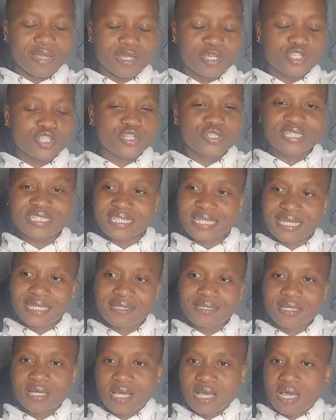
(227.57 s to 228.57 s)
tuned
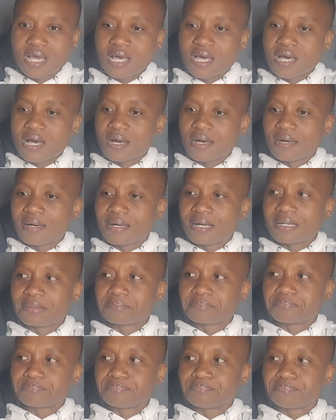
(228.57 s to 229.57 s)
in.
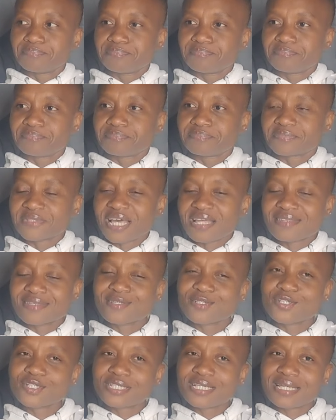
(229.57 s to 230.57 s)
I
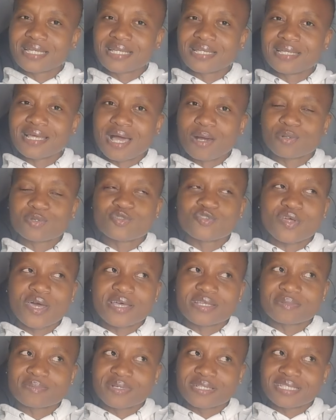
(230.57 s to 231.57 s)
think today I'll try
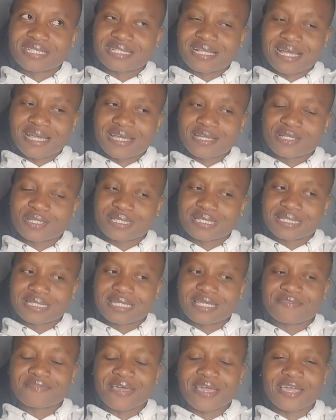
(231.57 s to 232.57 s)
as much as I can to see
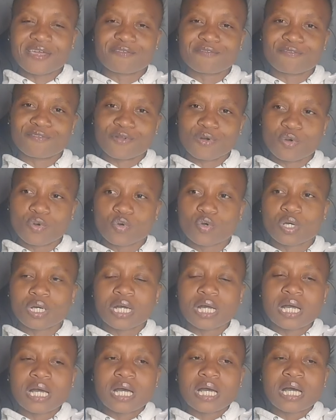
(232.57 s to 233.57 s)
if I can vlog
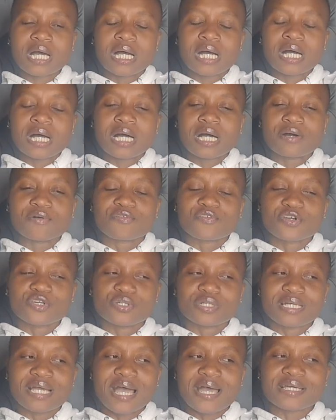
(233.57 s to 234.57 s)
for
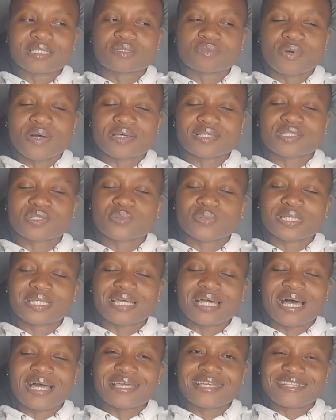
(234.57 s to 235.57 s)
you guys whilst we
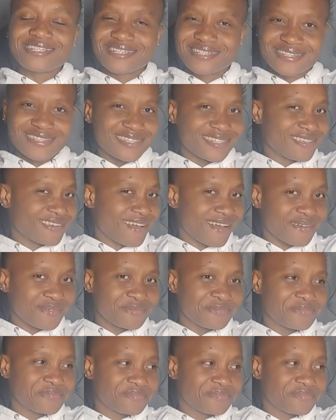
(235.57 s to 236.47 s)
are eating dinner.